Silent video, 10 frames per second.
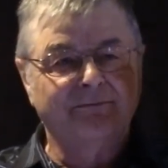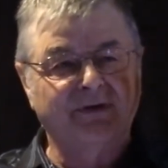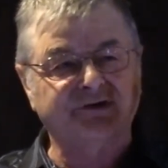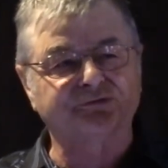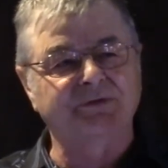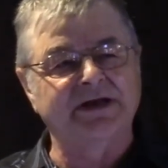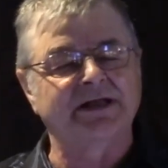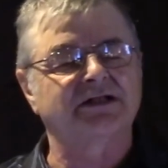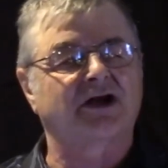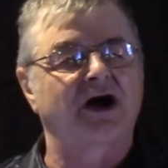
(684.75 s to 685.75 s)
But when
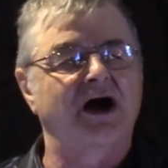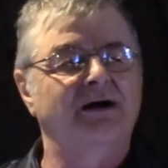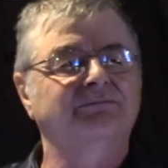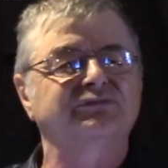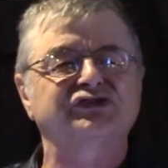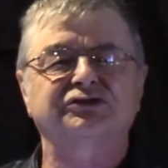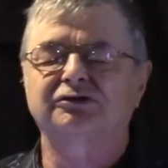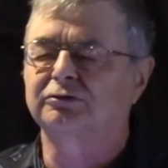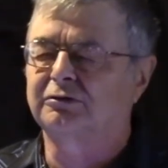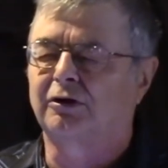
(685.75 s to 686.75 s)
it comes
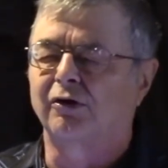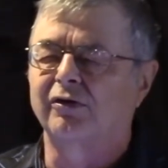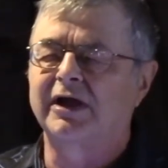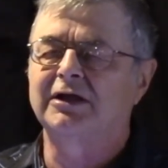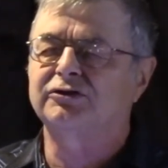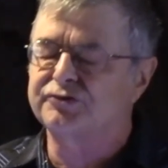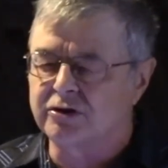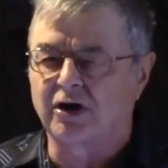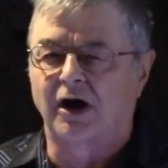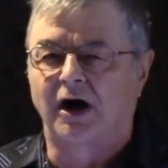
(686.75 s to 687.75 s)
to going
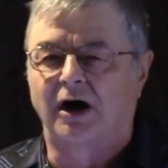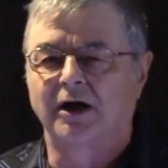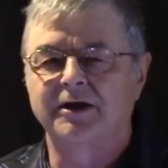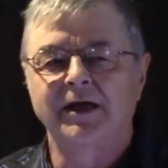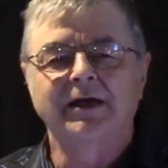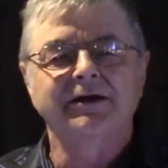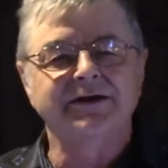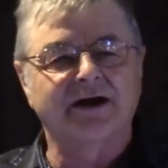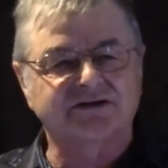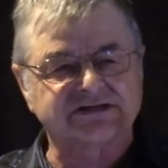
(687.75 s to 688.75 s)
to God,
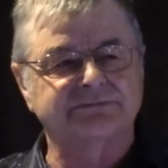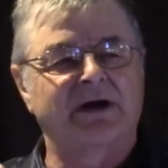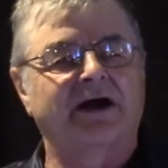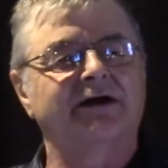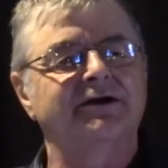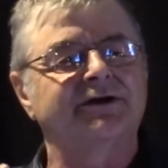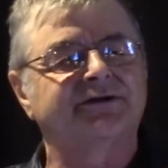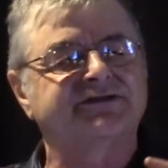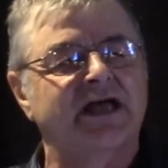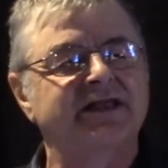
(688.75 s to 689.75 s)
their
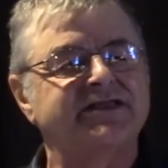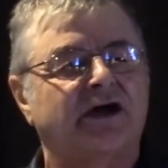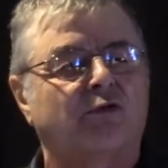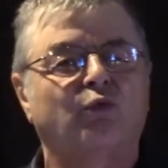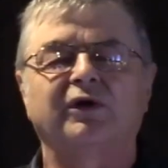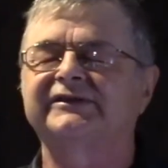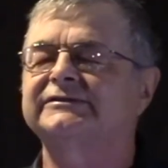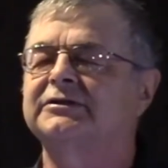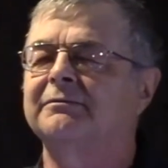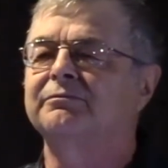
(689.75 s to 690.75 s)
smartness and their
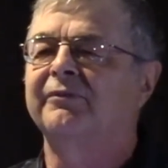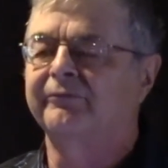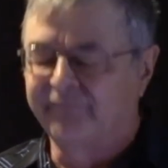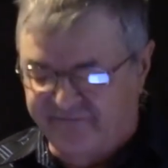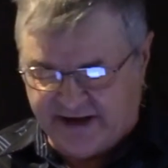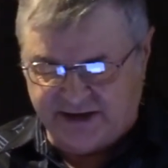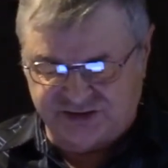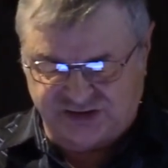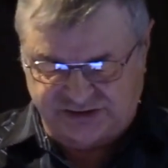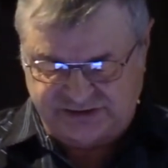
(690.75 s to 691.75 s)
wisdom
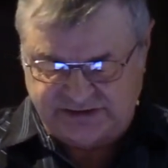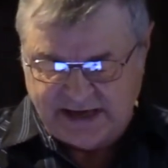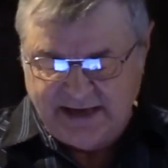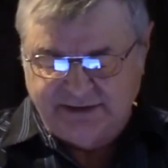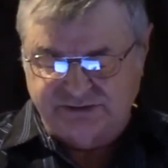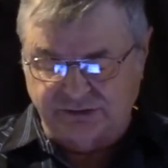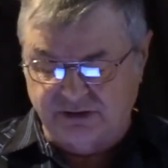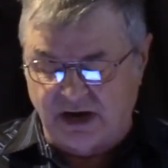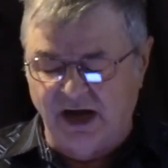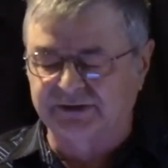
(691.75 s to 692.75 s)
vanishes. So
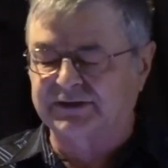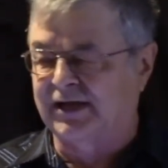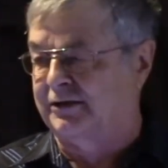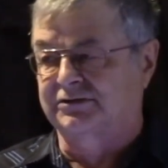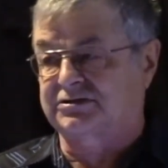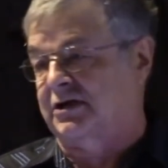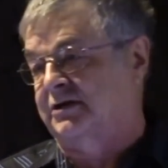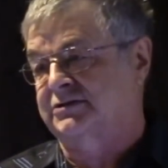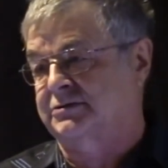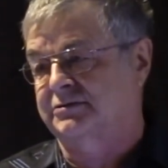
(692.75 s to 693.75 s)
God tells
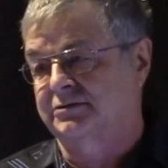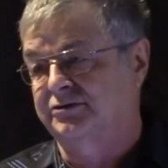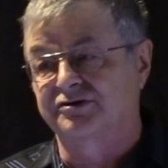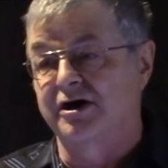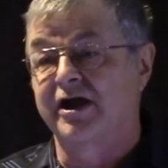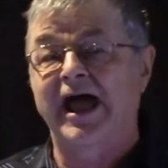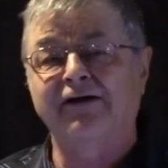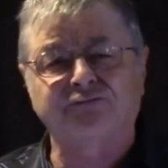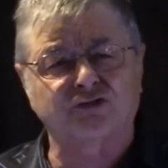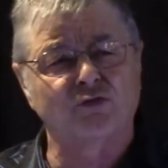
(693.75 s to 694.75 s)
us, you don't
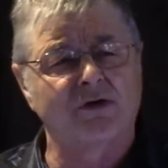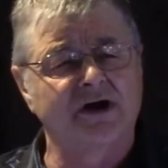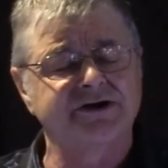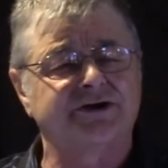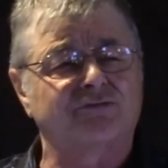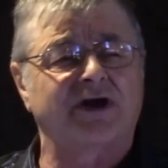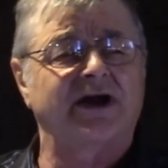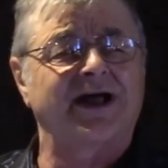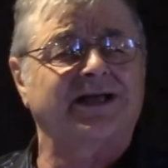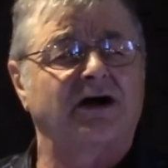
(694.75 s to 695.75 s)
have to wonder
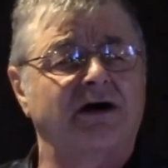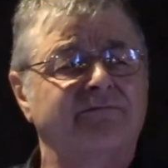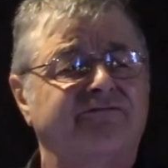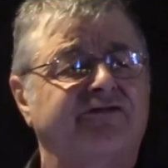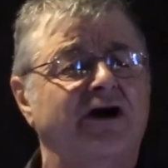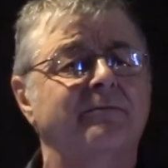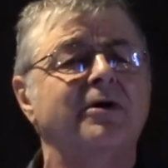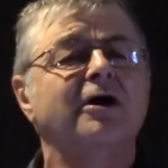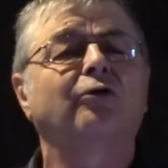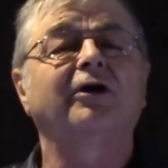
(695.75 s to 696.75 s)
where I come from,
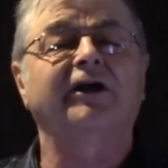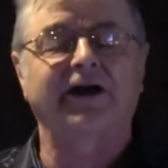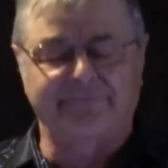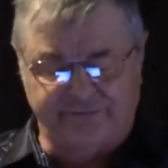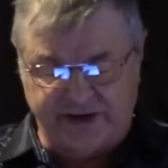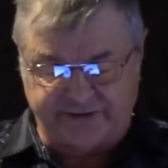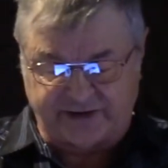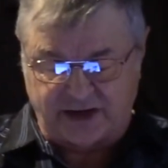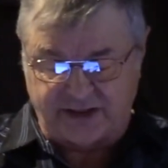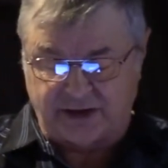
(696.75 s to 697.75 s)
where
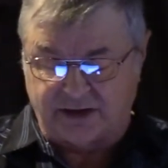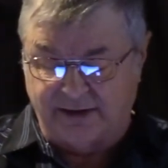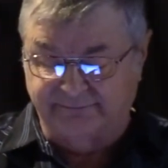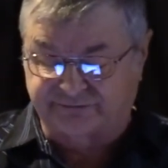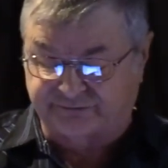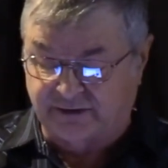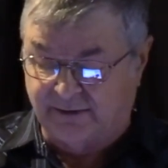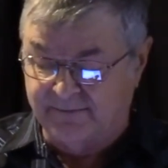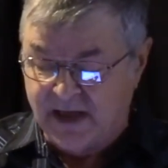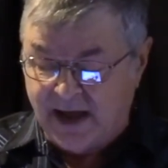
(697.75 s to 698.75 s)
everything comes
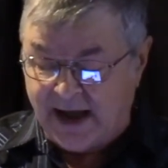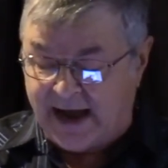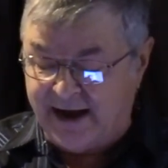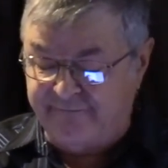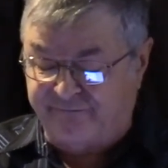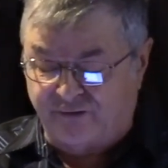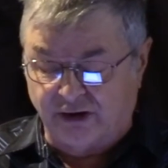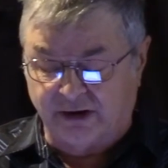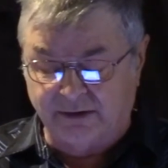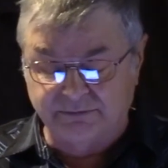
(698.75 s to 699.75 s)
from. I
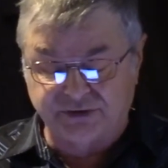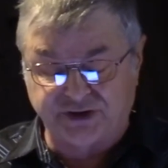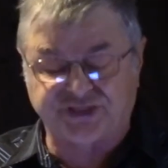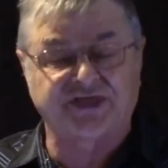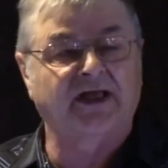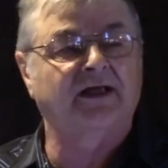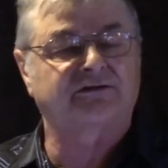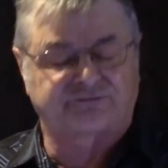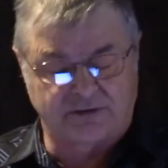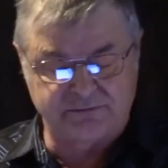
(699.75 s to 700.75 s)
formed the
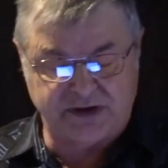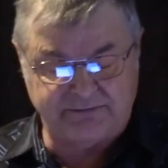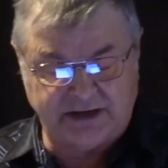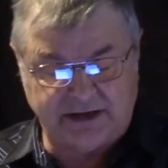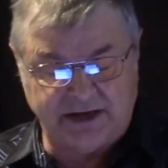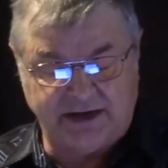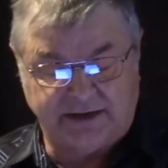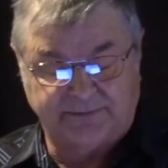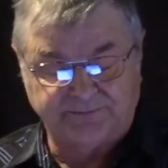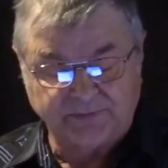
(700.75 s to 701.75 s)
things from the
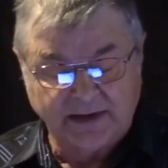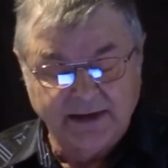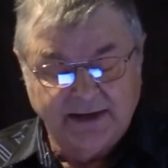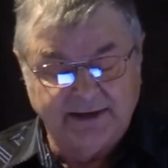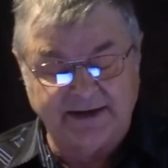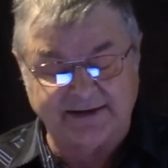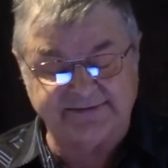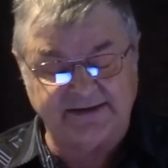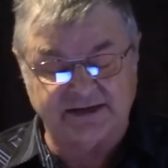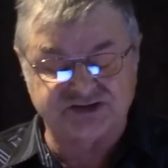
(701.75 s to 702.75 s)
beginning. In
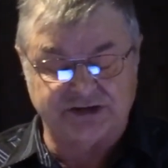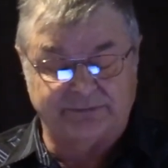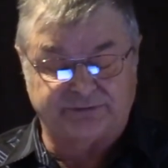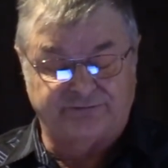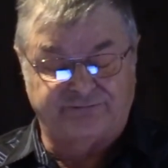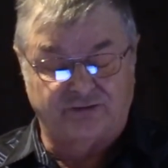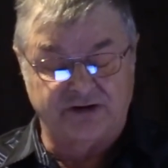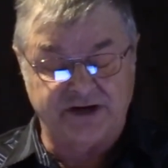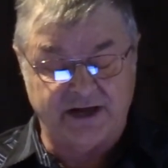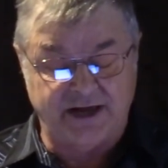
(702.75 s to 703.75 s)
Isaiah chapter
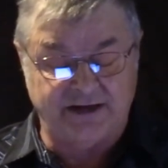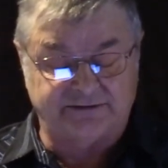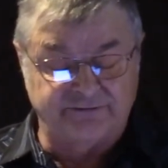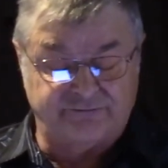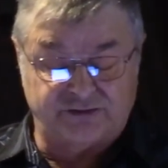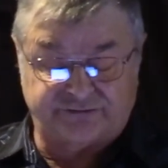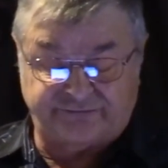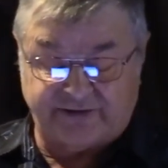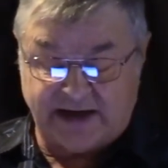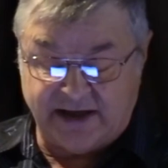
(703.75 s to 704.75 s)
48 in verse
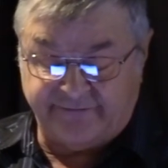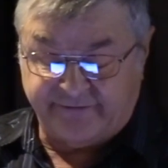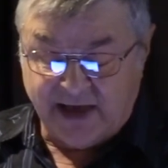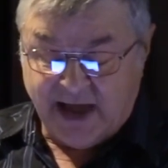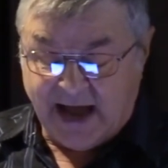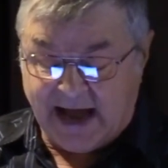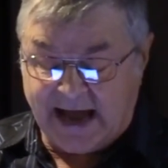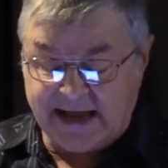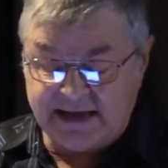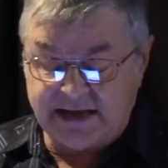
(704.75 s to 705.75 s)
5,
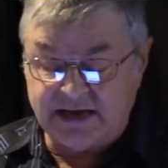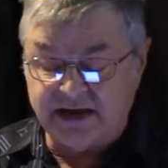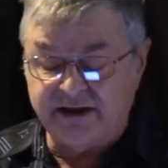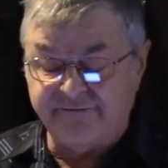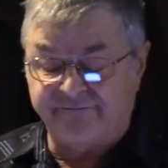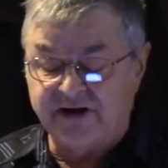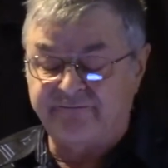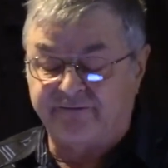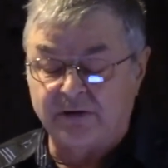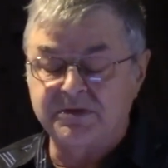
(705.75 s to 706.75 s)
I
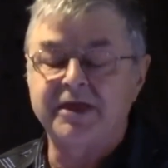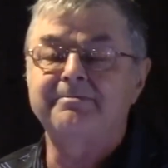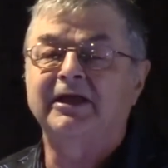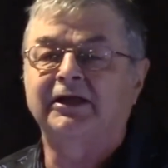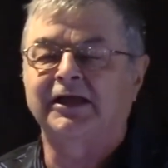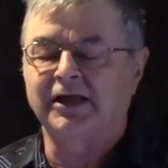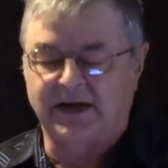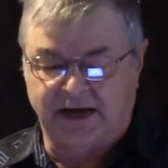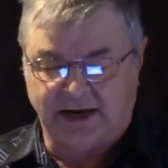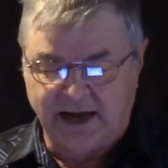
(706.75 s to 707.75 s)
even from the
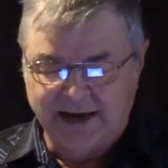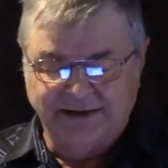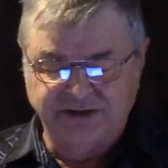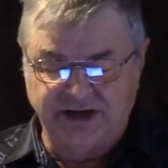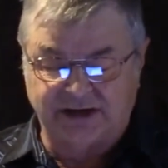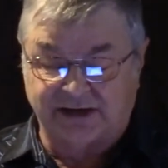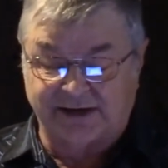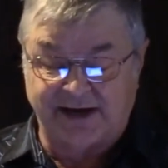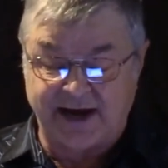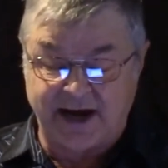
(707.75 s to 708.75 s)
beginning
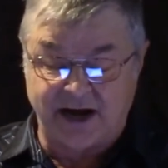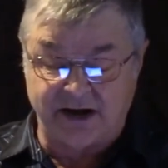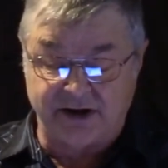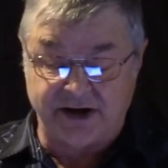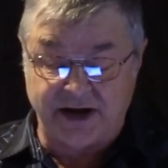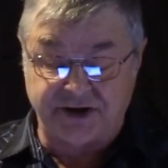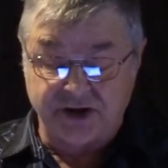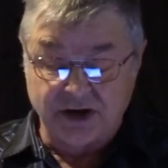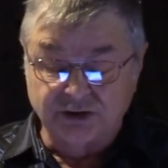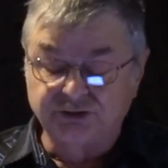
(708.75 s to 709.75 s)
declared it
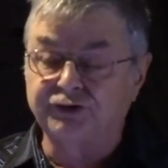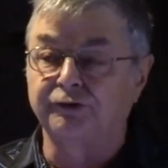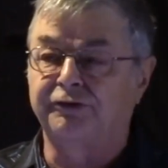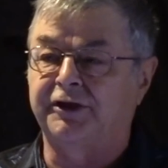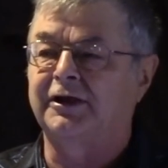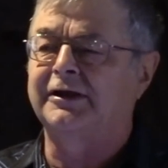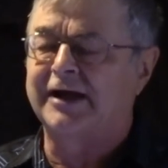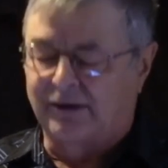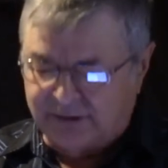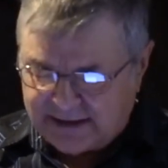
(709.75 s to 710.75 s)
to thee.
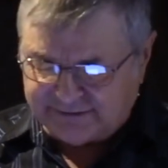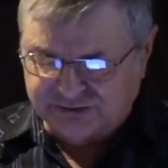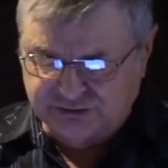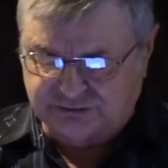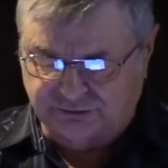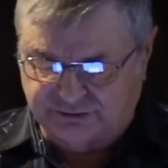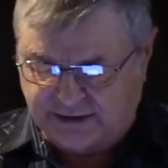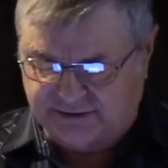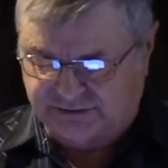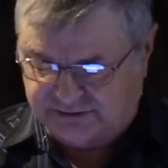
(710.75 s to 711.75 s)
Now listen to
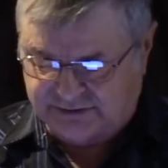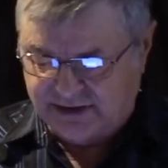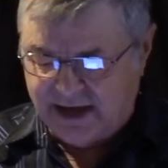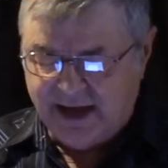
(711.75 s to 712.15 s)
this.